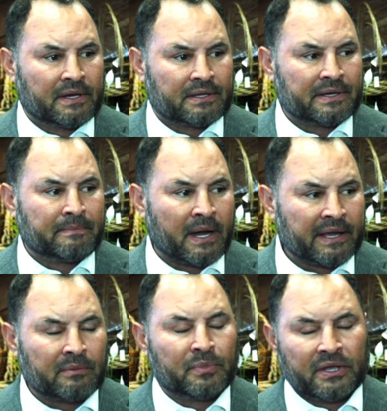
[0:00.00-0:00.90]
in my
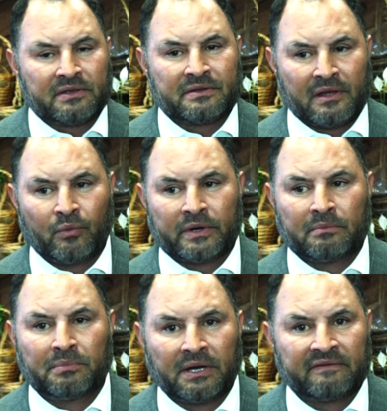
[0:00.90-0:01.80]
opinion, they went
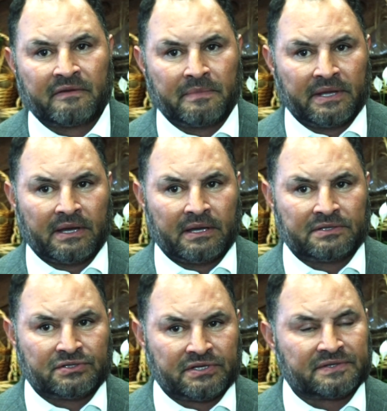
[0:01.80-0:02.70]
above and
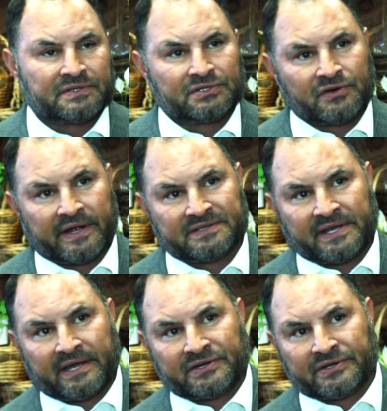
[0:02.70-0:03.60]
beyond just the
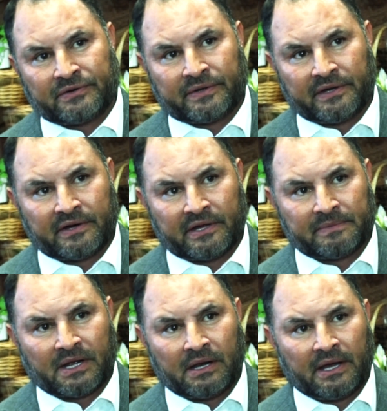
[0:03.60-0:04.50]
transactional. Here I am,
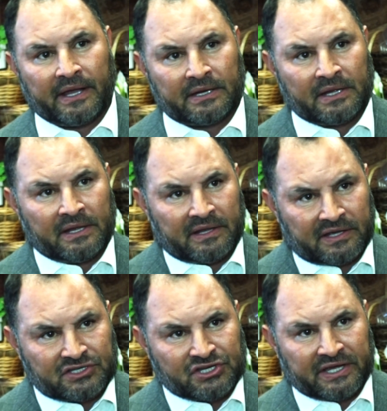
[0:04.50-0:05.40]
the client,
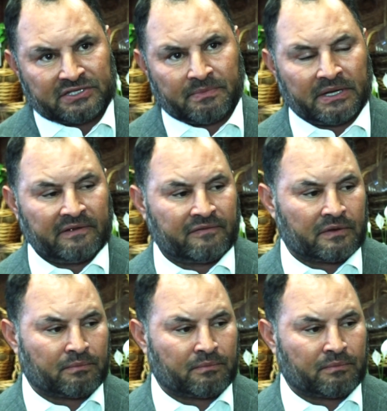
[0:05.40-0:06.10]
exchange money for the